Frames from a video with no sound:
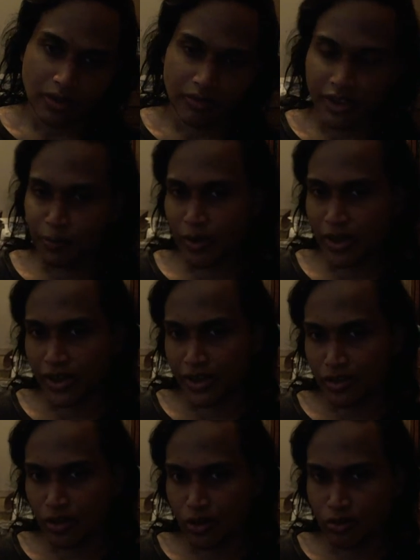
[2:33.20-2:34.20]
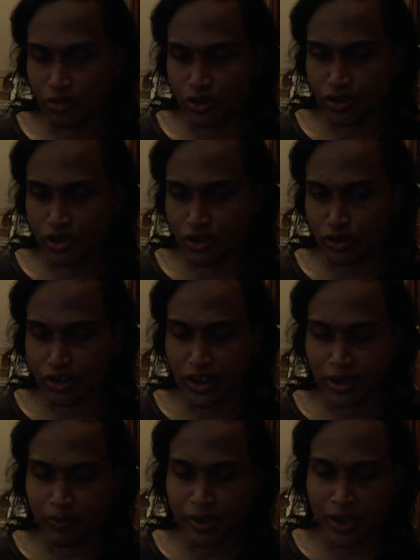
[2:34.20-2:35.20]
repaying loans so that should
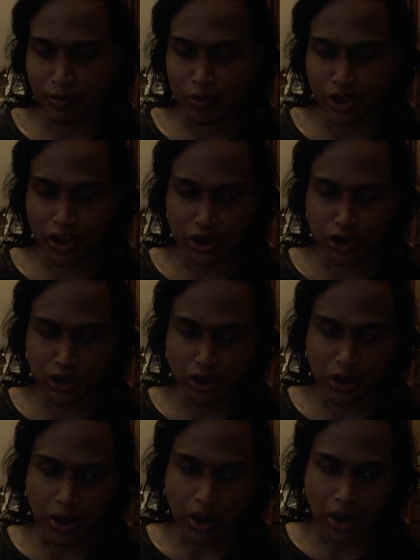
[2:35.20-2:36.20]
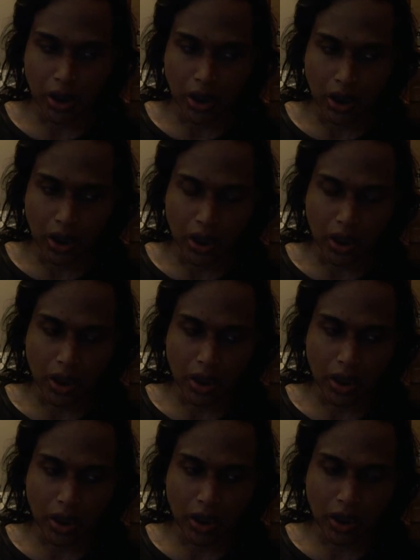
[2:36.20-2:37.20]
help my application
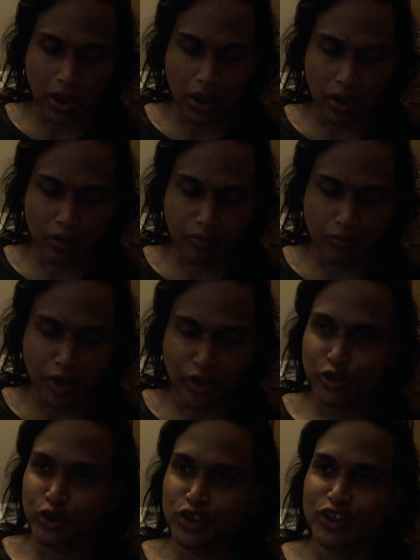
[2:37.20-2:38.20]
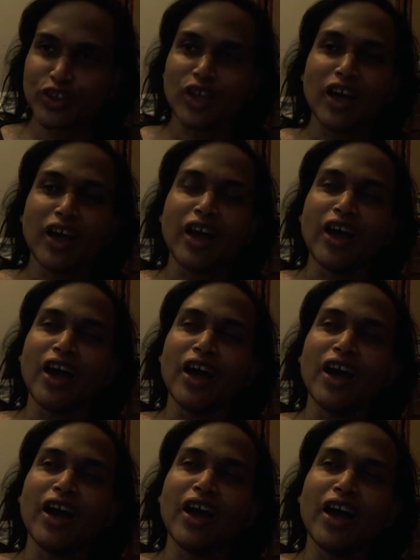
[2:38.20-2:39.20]
um, I also said
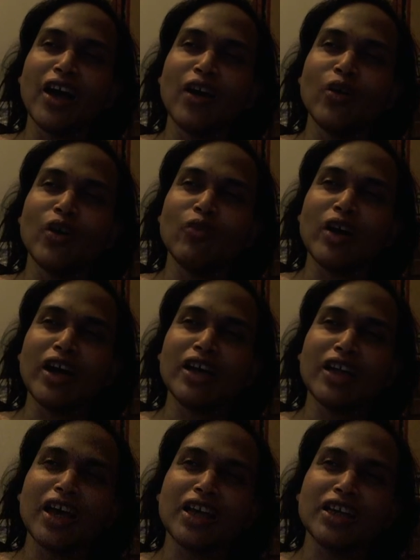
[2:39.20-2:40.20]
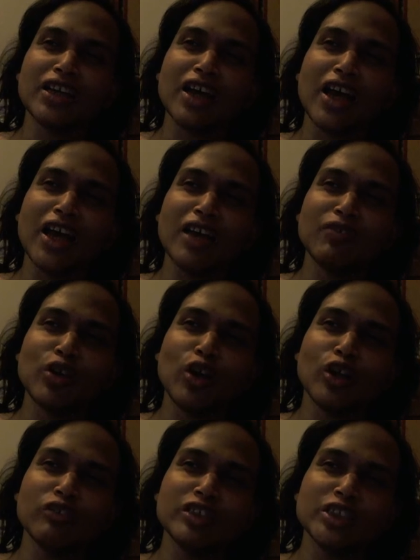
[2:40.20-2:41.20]
while I, I haven't
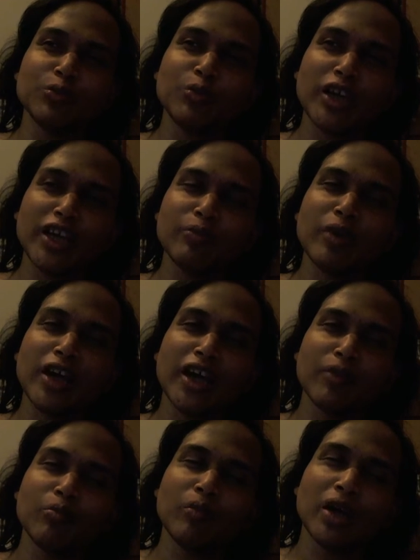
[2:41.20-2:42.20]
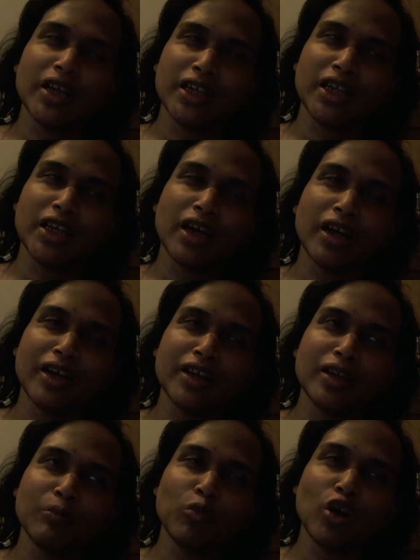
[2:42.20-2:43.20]
always paid back money
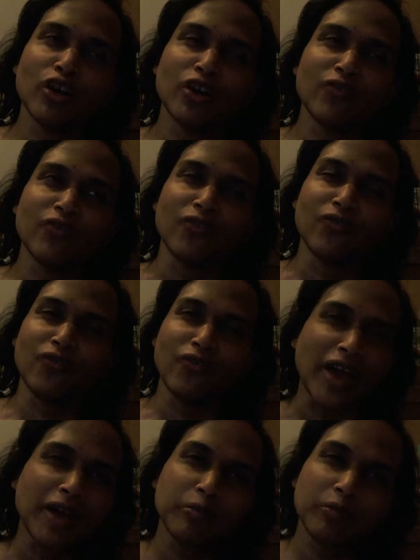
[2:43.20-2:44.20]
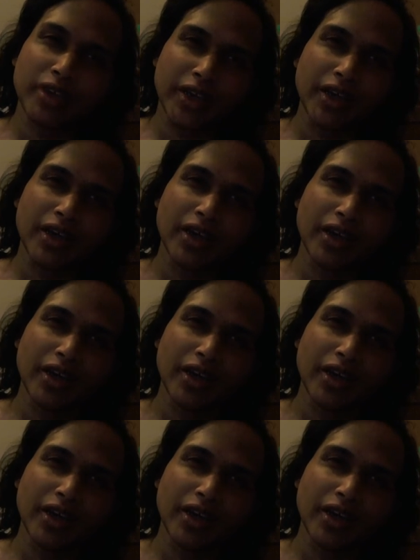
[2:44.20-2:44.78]
I borrowed from family